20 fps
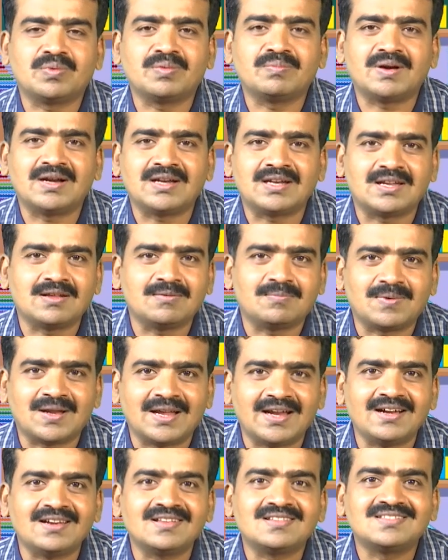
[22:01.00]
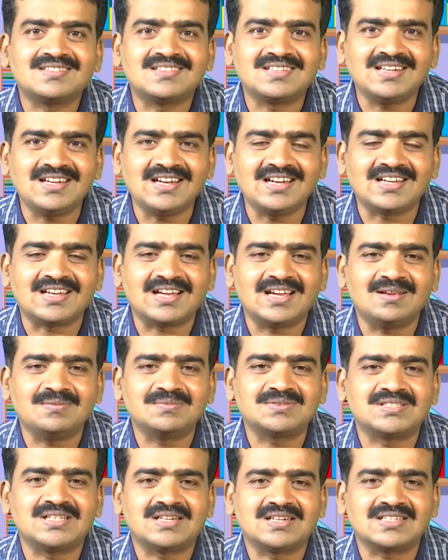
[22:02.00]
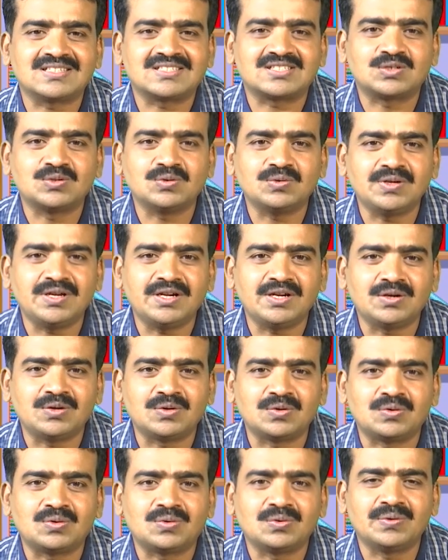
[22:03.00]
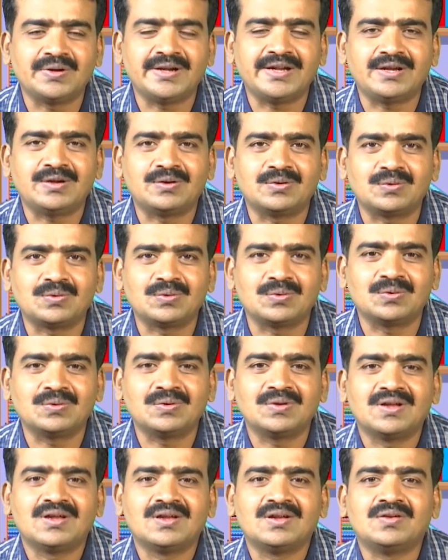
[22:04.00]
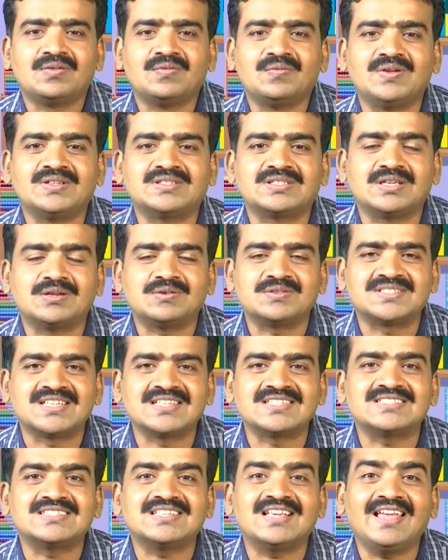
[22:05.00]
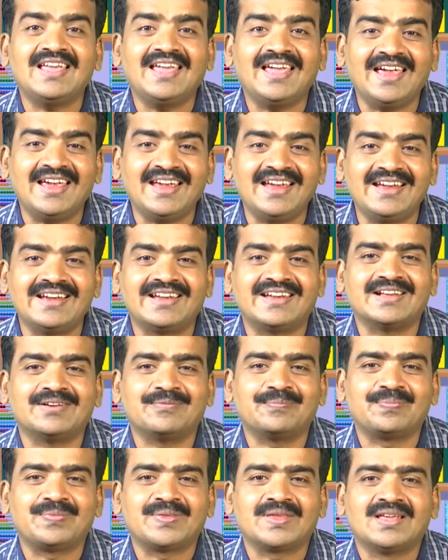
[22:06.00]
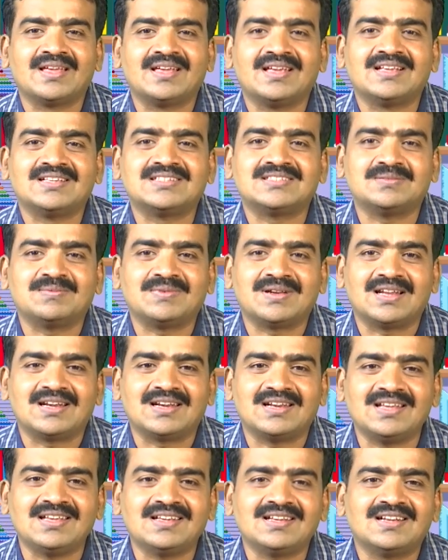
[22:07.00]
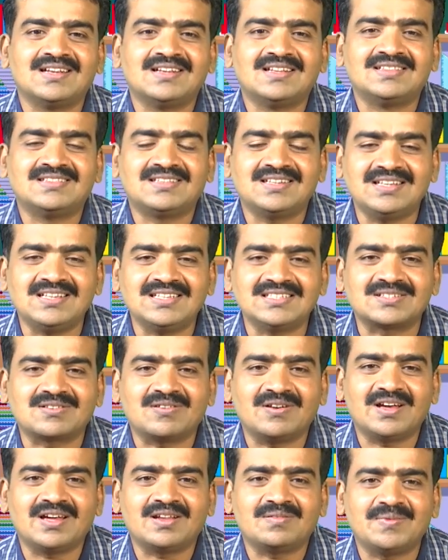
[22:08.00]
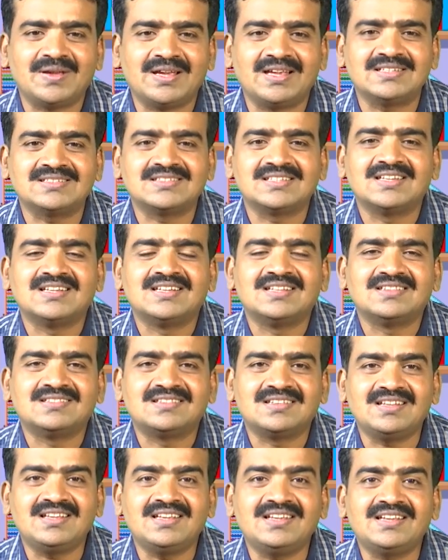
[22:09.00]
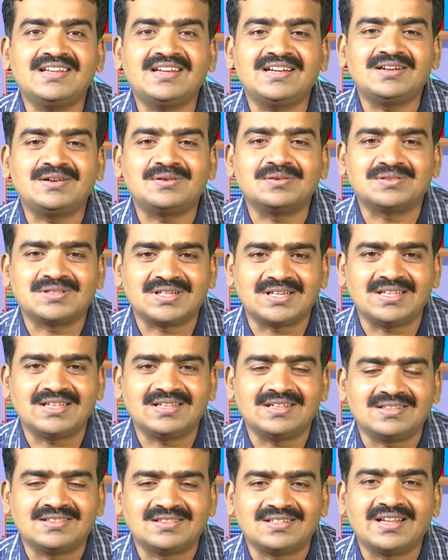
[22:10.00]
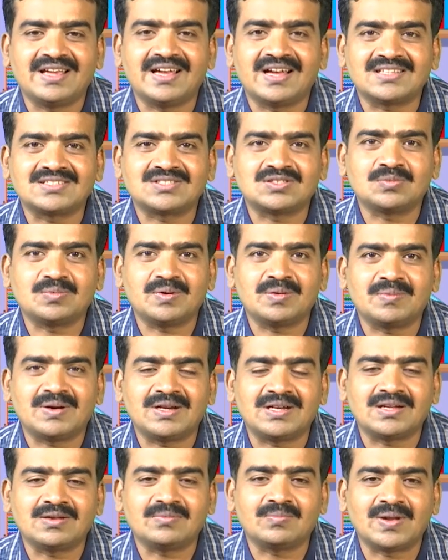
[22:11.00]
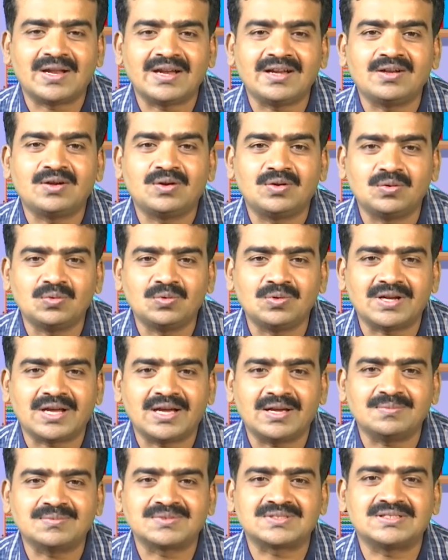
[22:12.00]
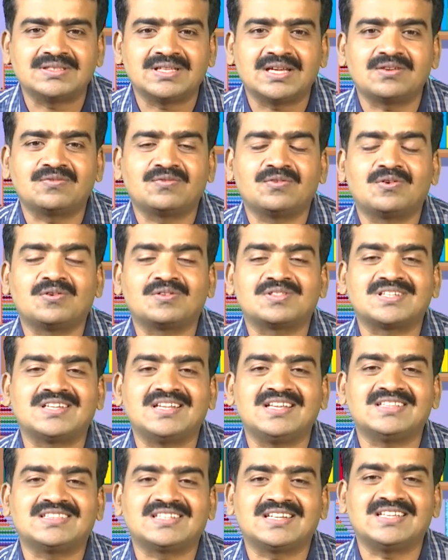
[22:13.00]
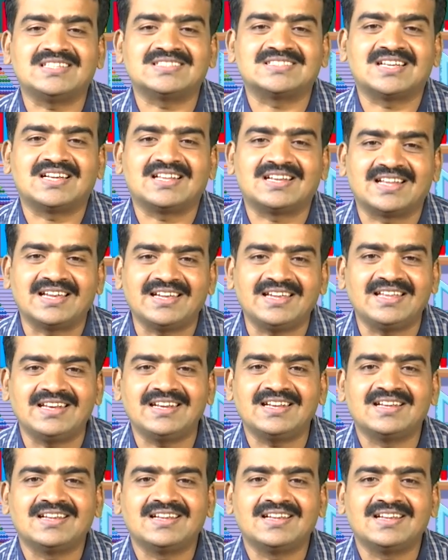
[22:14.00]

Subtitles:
multiplied 3 times, that is 2 into 2 into 2, which gives us 8. Similarly, 3 square means 3 into 3, 3 has to be multiplied 2 times, therefore, 3 3s are 9.